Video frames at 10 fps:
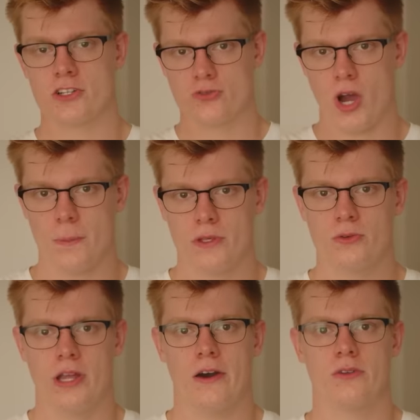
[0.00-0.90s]
drop you
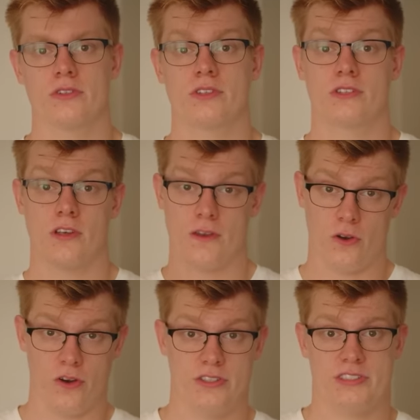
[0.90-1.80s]
down to their
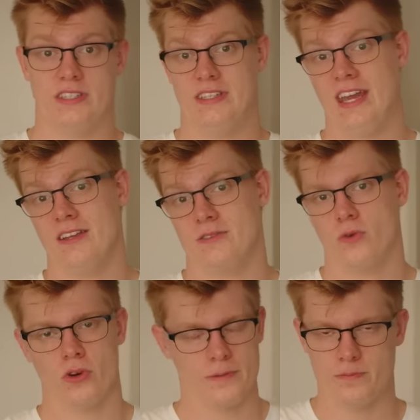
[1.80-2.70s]
heart's content,
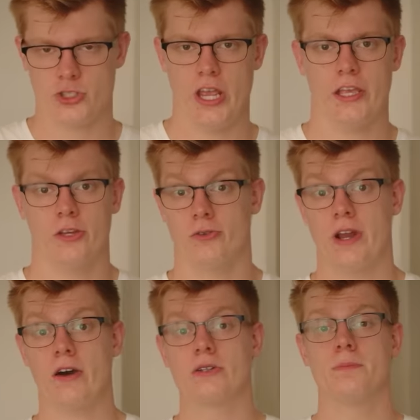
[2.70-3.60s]
or shake you
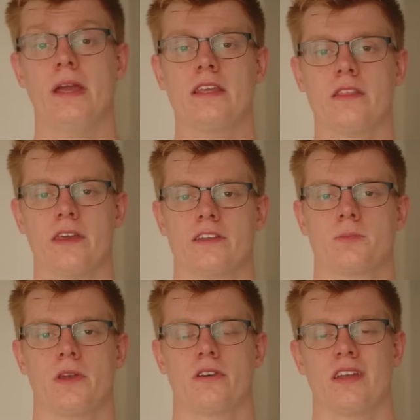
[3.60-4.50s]
around, making the
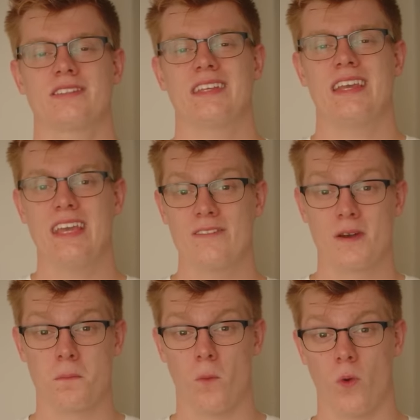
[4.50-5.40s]
experience
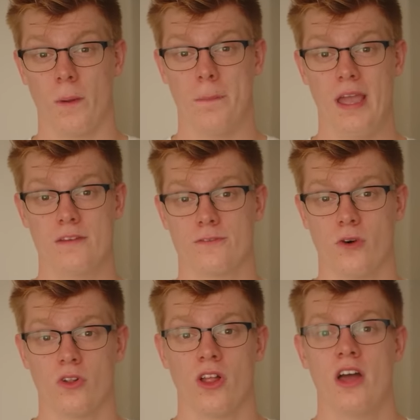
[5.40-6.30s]
even more
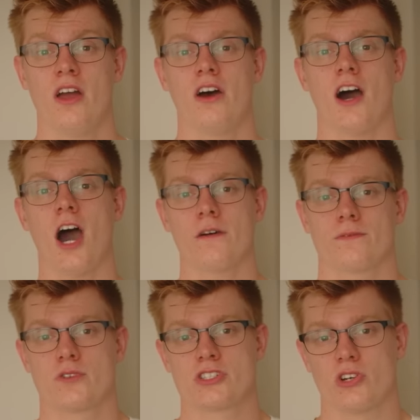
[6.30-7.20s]
painful
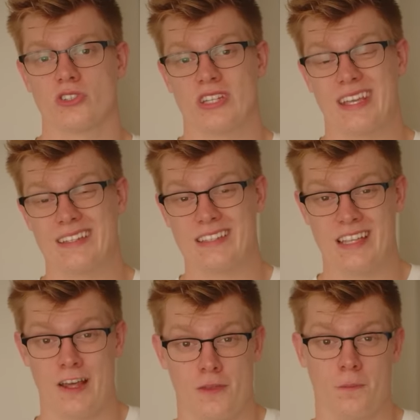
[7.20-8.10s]
often resulting in
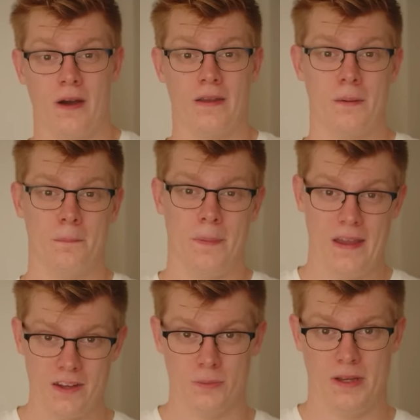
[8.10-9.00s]
death by
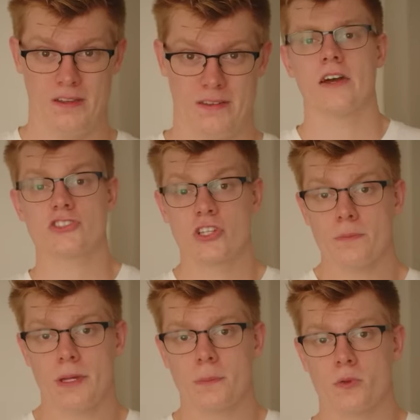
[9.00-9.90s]
impalement. Now some
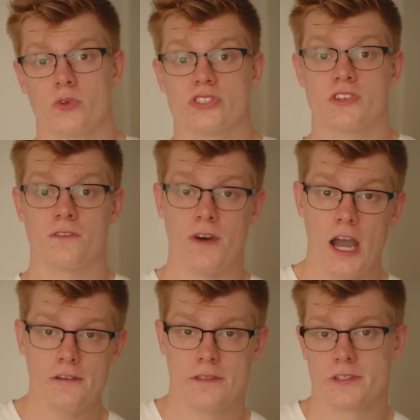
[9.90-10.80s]
people would
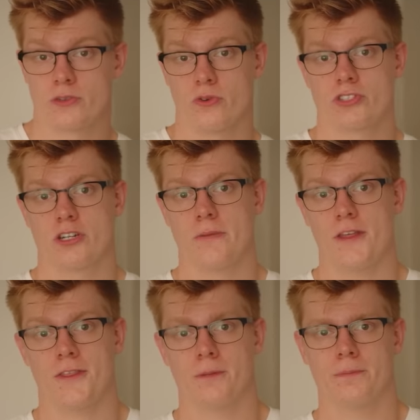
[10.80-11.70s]
survive this torture
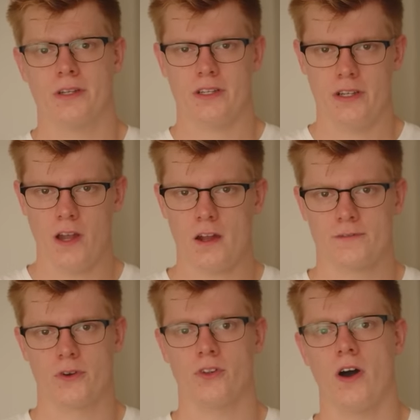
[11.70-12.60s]
method, but not
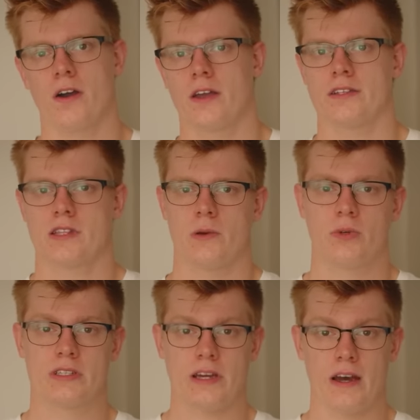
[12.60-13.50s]
for long as they
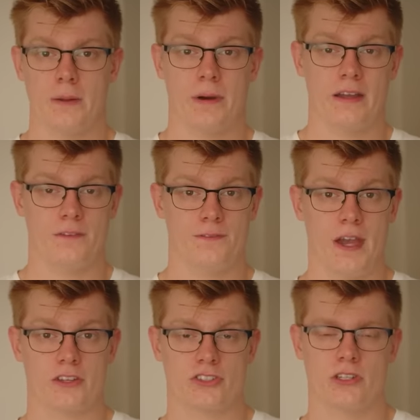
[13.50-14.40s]
would die by
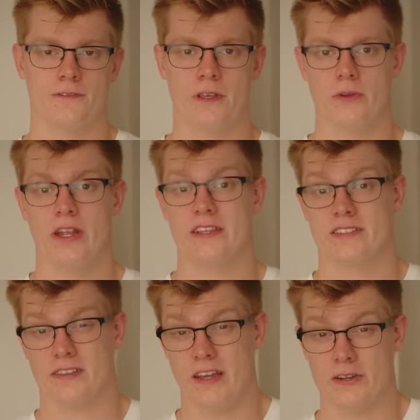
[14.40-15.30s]
infection a few days
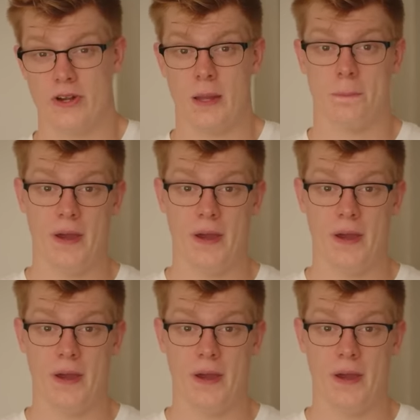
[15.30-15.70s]
later at